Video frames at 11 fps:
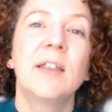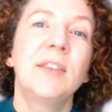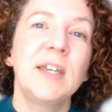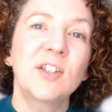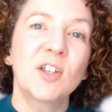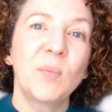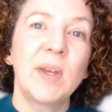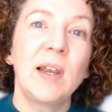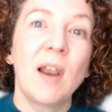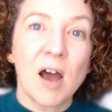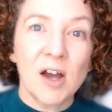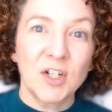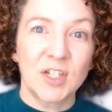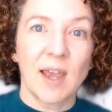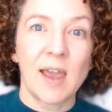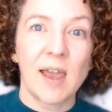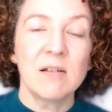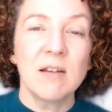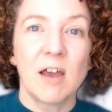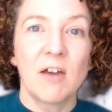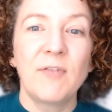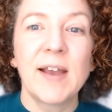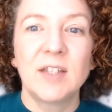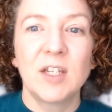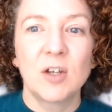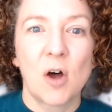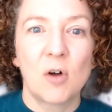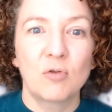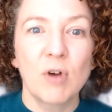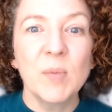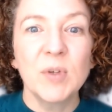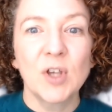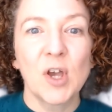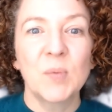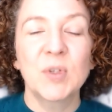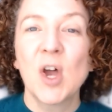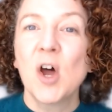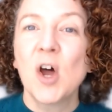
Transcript: These can be large scale, affecting whole chromosomes,